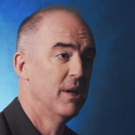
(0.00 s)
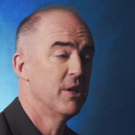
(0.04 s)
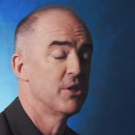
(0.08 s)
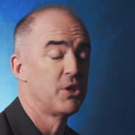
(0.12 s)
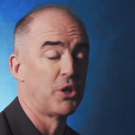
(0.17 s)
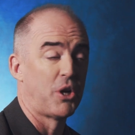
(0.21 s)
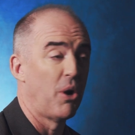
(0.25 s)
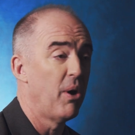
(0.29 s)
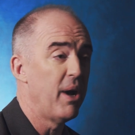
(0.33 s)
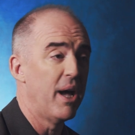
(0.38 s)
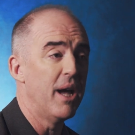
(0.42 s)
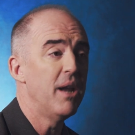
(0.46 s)

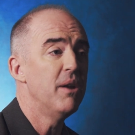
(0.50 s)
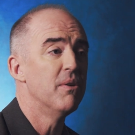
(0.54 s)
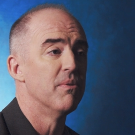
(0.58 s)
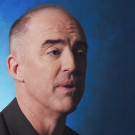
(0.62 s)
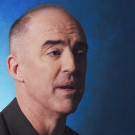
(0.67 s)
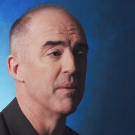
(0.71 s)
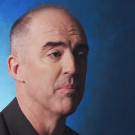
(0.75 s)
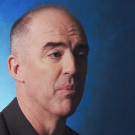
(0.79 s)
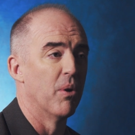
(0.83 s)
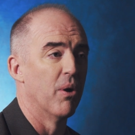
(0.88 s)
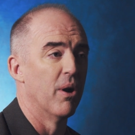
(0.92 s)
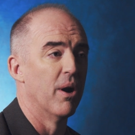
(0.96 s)
So go ahead and
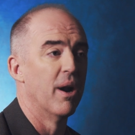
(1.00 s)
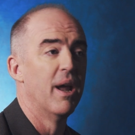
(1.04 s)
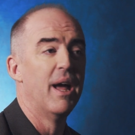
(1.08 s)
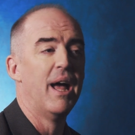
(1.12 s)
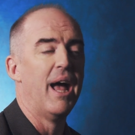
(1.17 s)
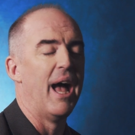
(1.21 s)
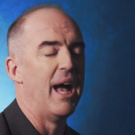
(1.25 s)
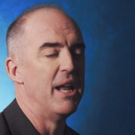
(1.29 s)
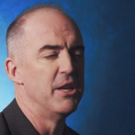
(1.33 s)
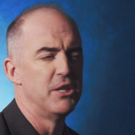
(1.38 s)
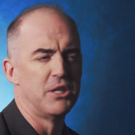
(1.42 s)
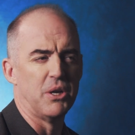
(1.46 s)
read more,
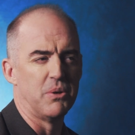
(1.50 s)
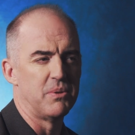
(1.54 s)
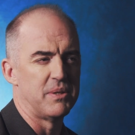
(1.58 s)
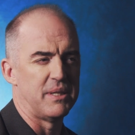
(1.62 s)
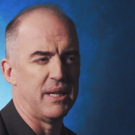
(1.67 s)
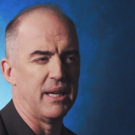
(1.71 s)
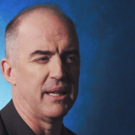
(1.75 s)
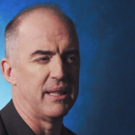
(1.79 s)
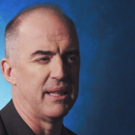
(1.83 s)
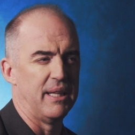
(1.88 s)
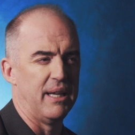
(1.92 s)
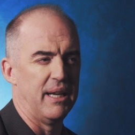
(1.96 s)
and don't
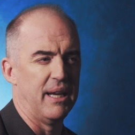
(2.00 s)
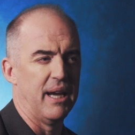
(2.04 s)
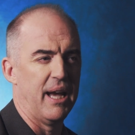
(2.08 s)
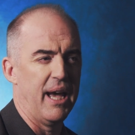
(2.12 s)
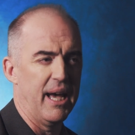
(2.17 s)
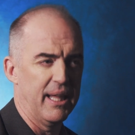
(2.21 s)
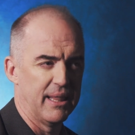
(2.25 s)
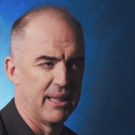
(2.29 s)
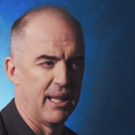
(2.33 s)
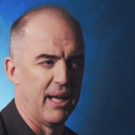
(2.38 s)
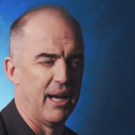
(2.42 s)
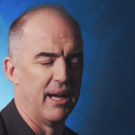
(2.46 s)
take the
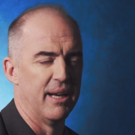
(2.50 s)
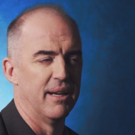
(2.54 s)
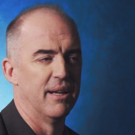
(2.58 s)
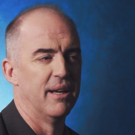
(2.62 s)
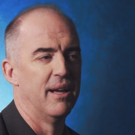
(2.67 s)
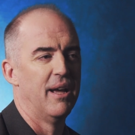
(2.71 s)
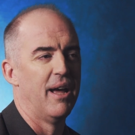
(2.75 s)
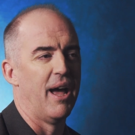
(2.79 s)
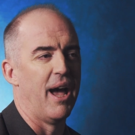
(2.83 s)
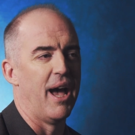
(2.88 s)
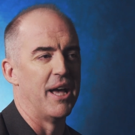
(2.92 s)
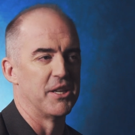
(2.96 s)

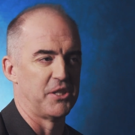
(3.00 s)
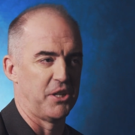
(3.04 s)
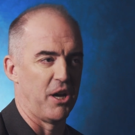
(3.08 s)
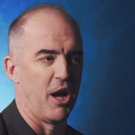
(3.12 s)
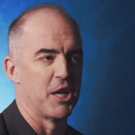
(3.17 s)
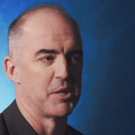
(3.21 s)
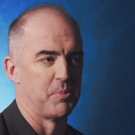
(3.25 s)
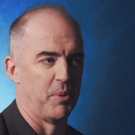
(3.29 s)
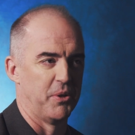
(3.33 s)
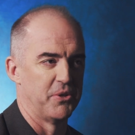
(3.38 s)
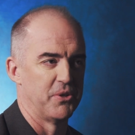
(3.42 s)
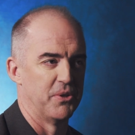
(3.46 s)
headline as
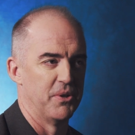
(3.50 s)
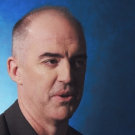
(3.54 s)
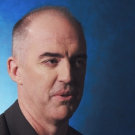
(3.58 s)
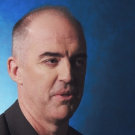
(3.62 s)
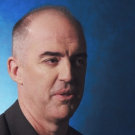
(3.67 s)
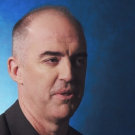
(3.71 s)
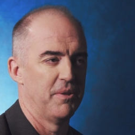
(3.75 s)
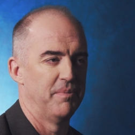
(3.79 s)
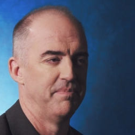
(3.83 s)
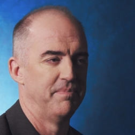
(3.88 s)
gospel truth.